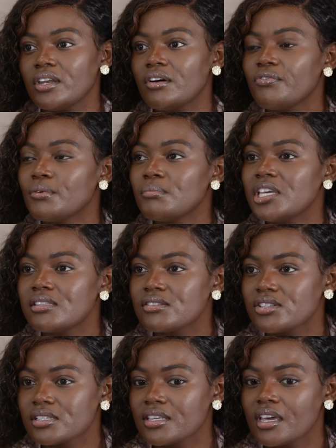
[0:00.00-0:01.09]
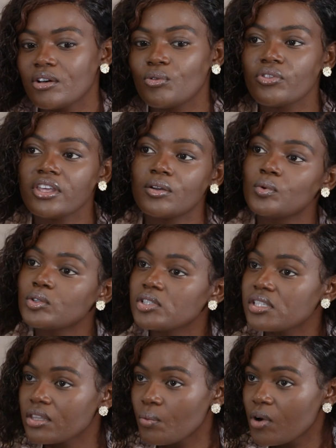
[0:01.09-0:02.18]
enough for me to just get all the
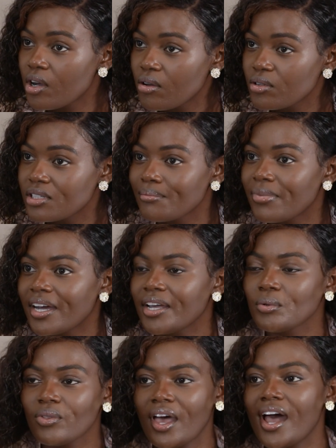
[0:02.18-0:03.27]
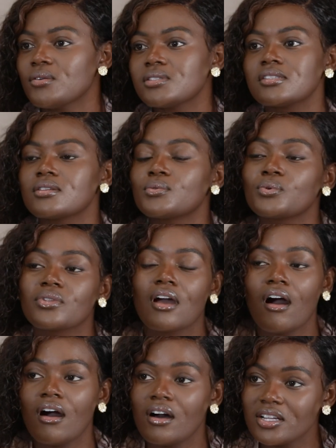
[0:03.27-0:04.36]
awards in the world and buy all the houses and all the
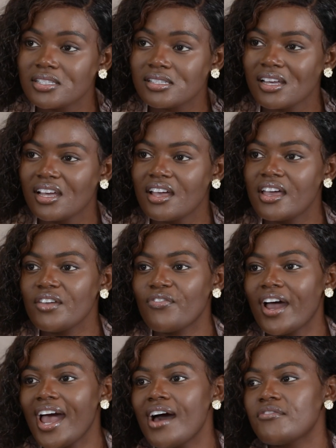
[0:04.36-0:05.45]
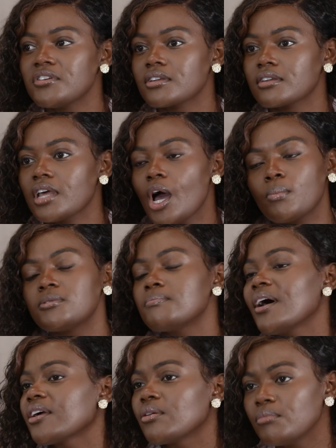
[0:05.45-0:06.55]
cars if I haven't helped
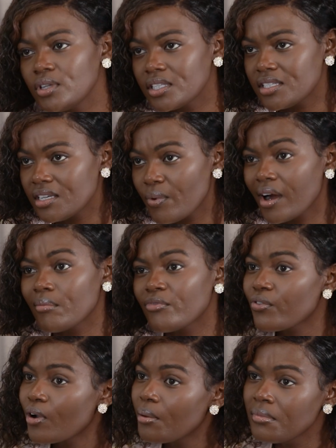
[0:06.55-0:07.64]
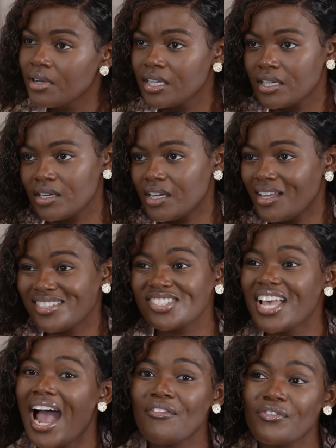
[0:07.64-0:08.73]
my community where I'm from and
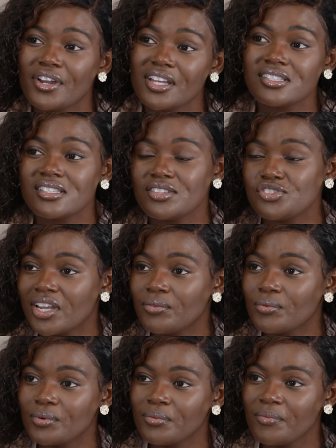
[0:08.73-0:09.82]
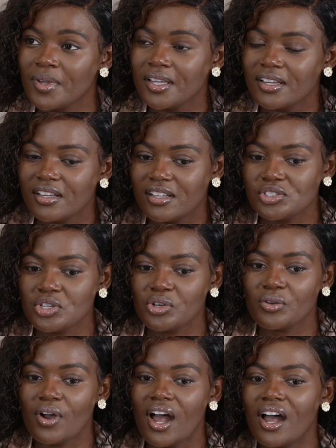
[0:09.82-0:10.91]
just Africans in general.
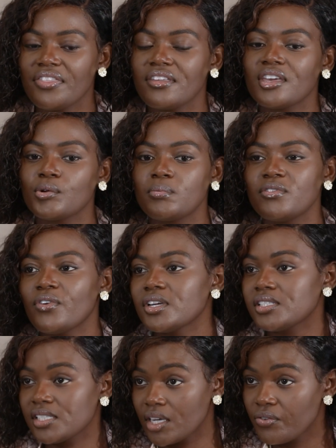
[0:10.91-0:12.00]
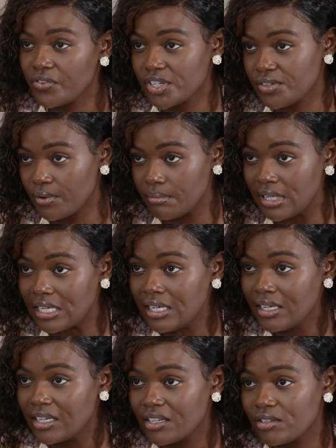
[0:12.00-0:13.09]
So I think it would be very selfish for me
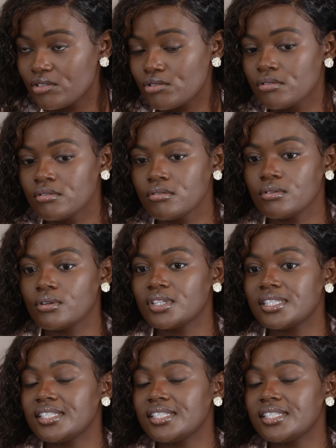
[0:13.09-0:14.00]
to